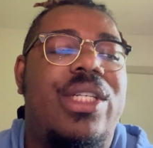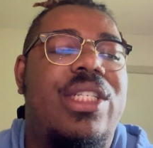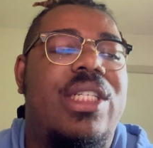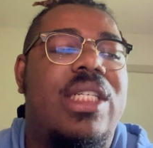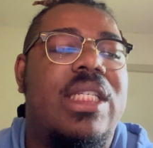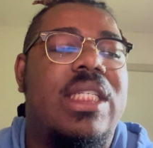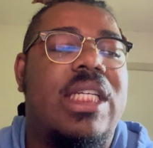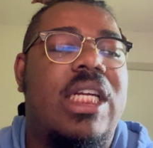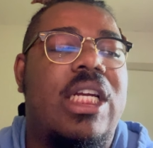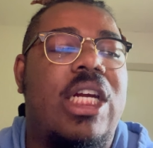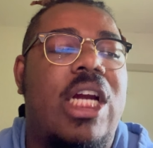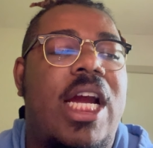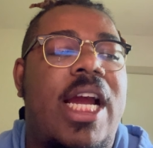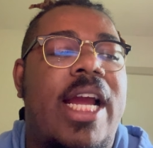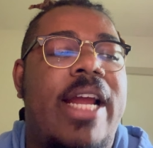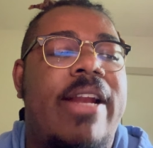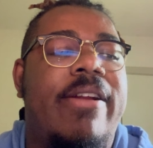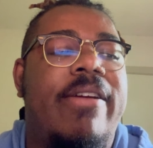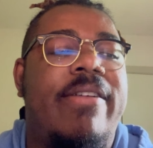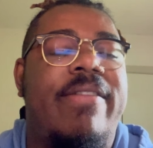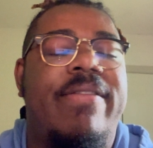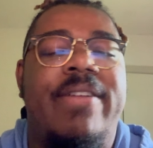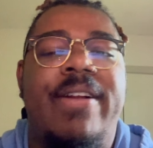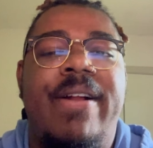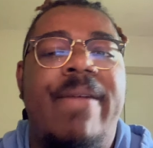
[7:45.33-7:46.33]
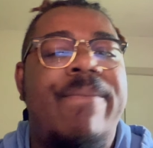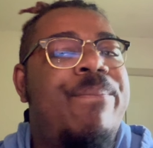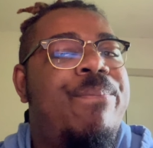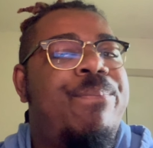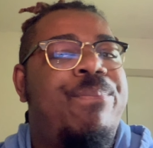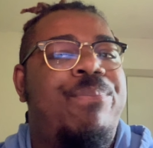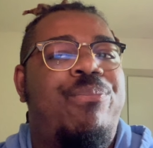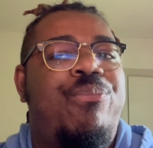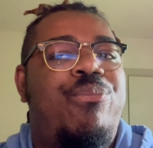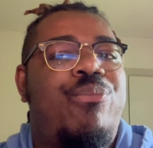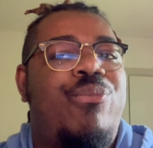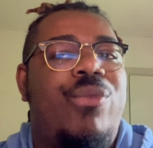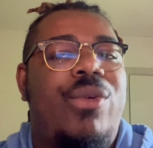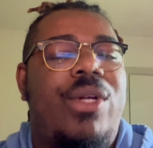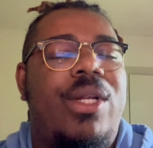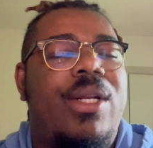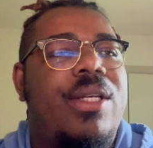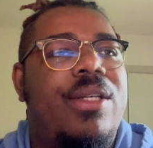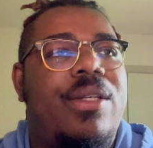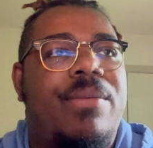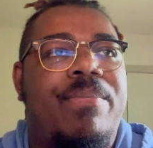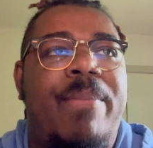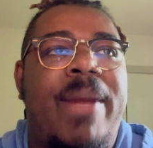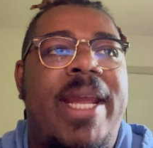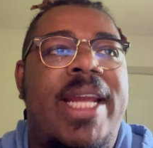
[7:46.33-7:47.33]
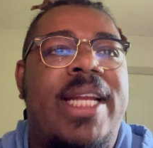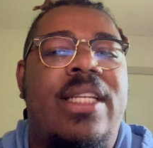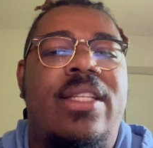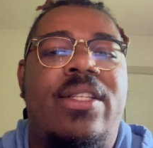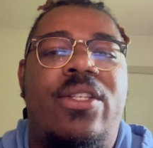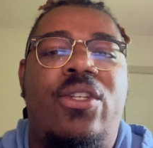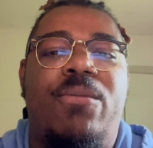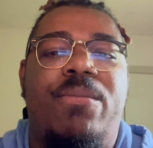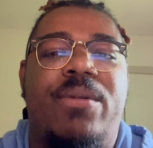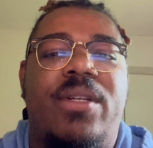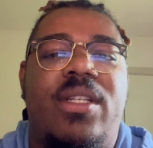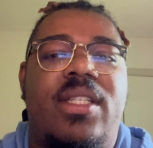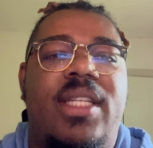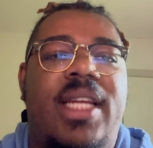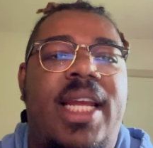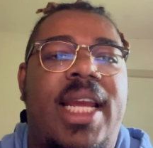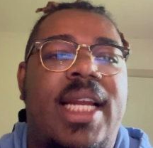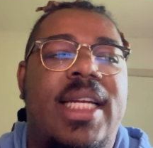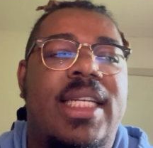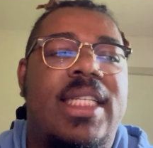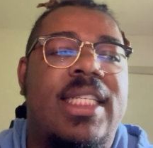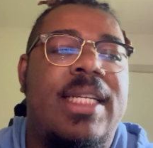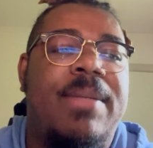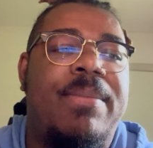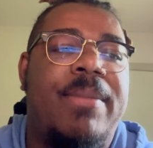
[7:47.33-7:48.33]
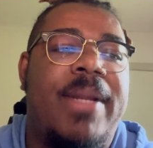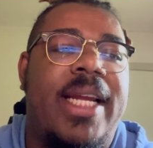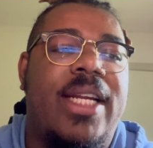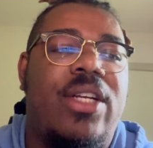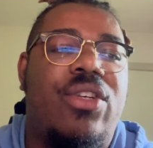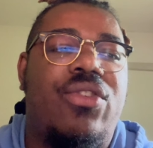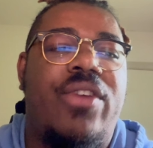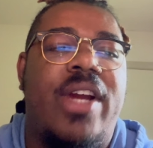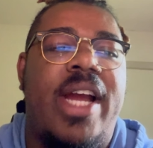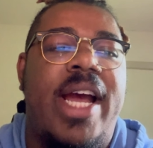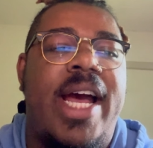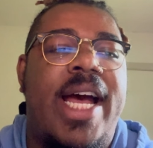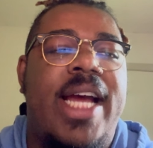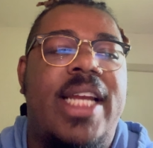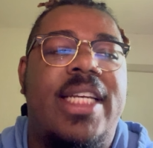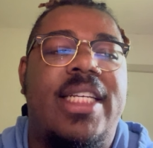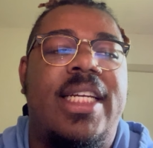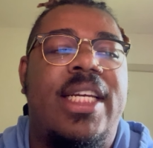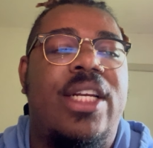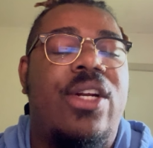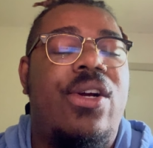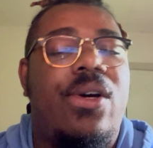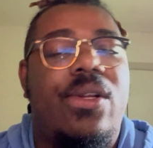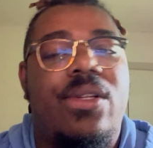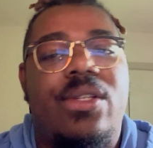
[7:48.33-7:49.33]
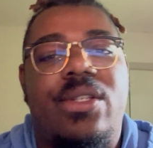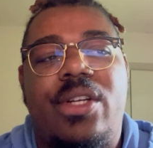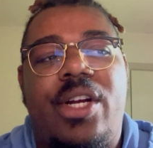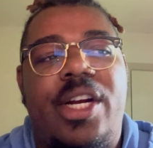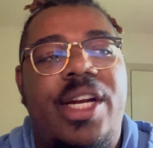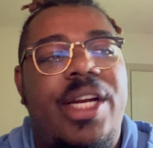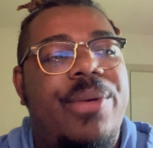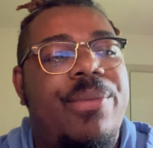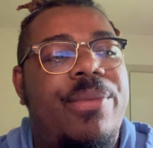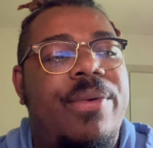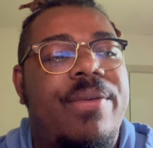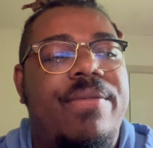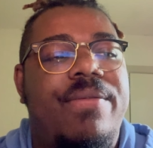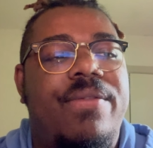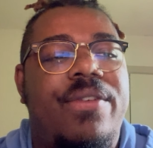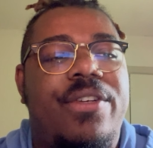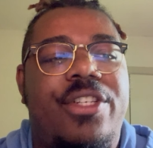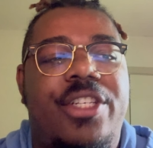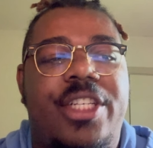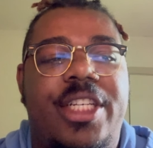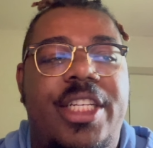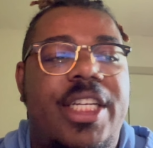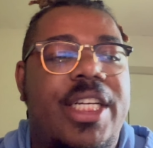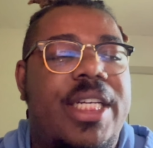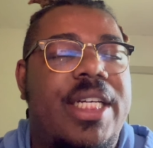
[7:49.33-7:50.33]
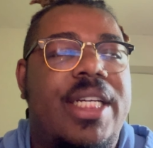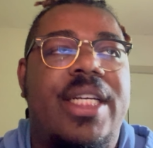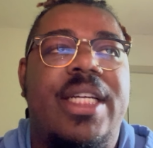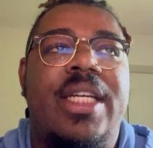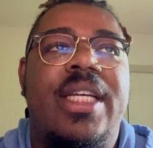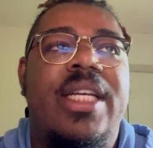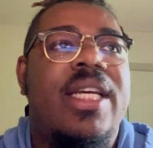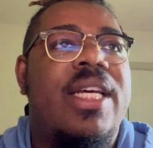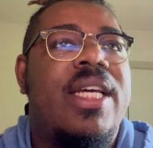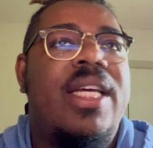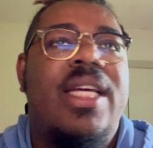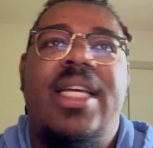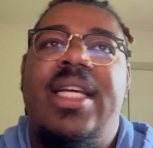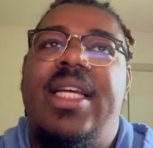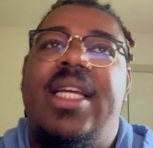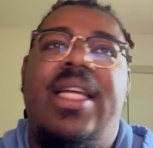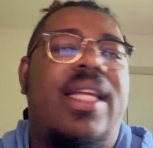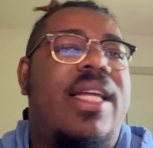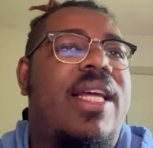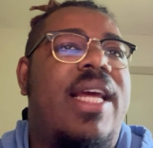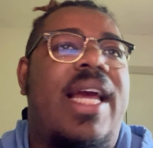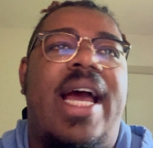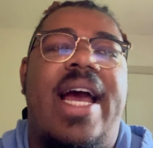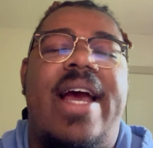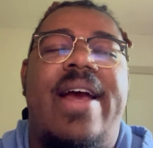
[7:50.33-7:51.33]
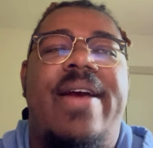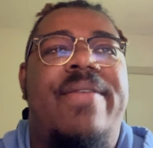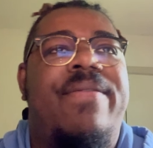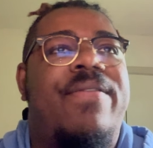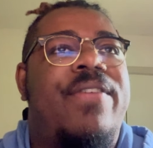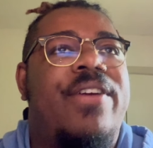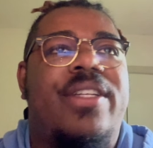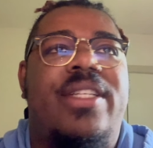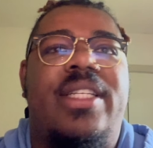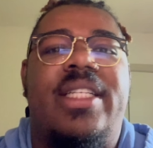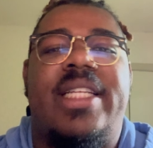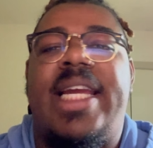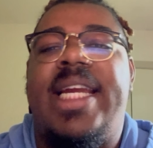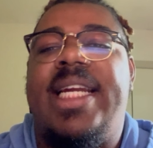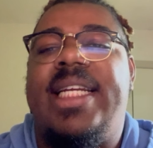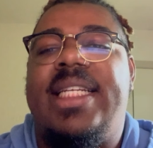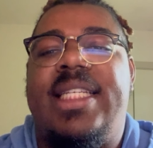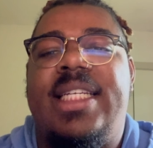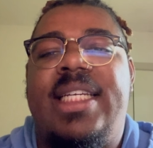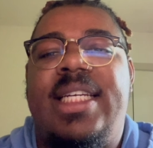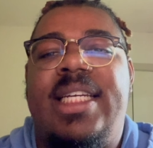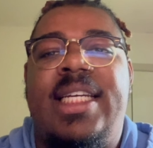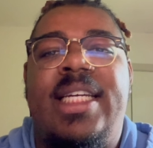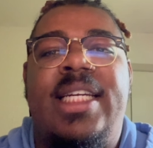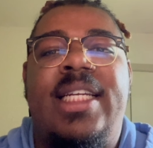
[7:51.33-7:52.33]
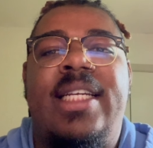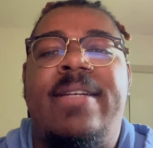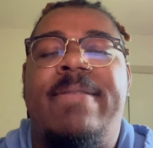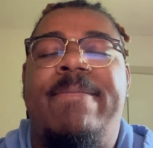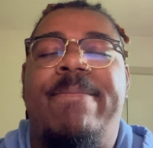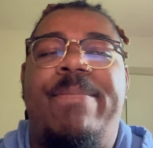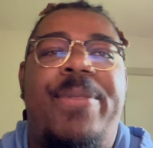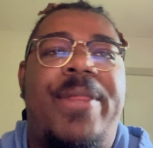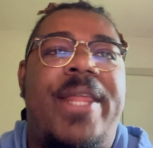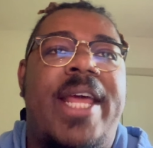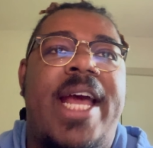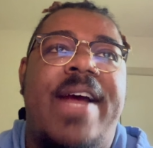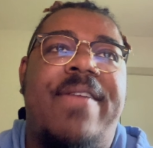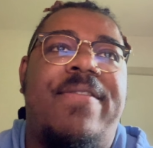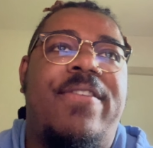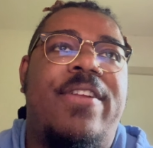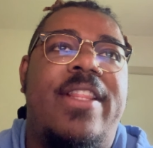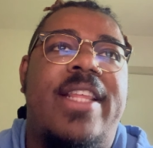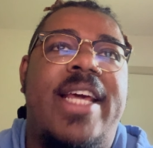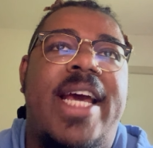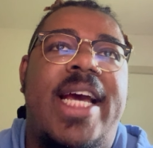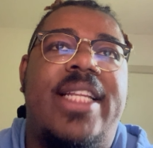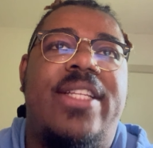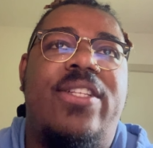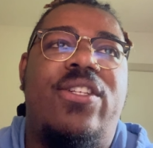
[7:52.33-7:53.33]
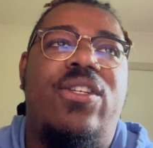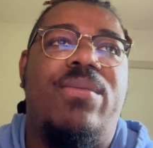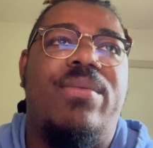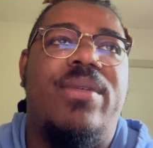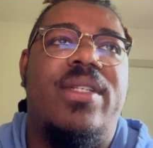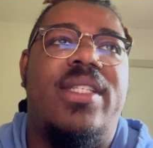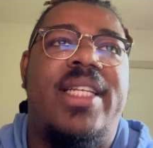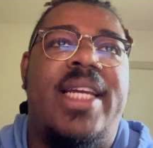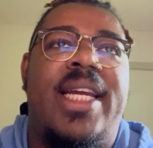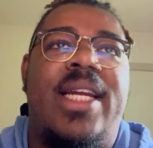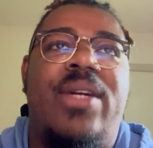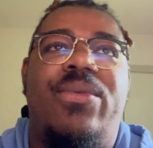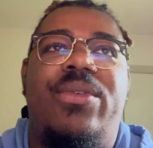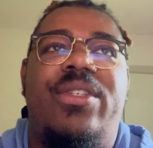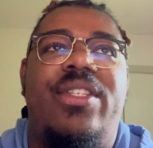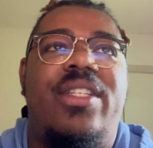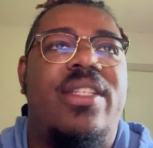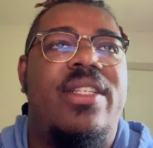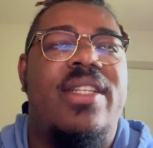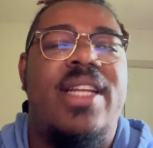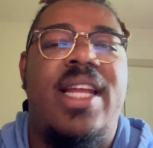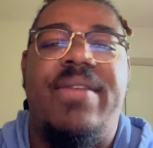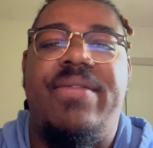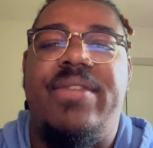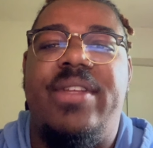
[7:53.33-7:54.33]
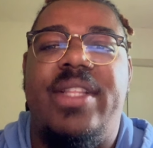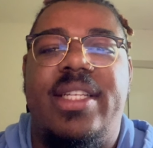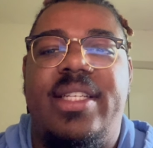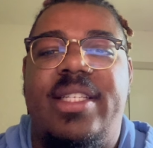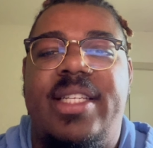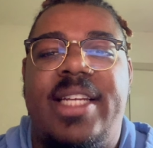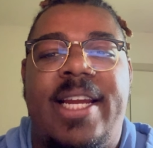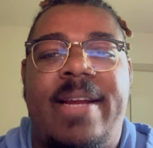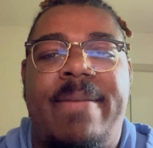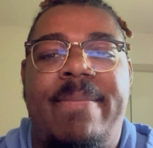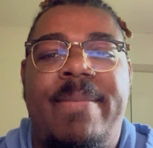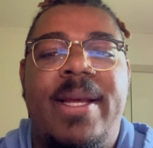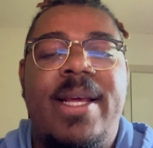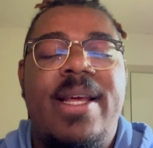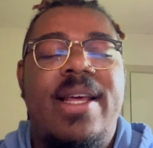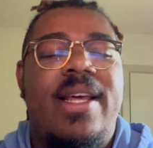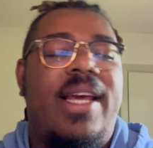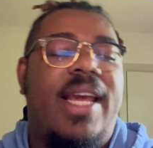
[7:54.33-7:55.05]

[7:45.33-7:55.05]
just kind of made Super Saiyan seem like trash. It all started with Vegeta versus 18. After that, Super Saiyan was just never the same.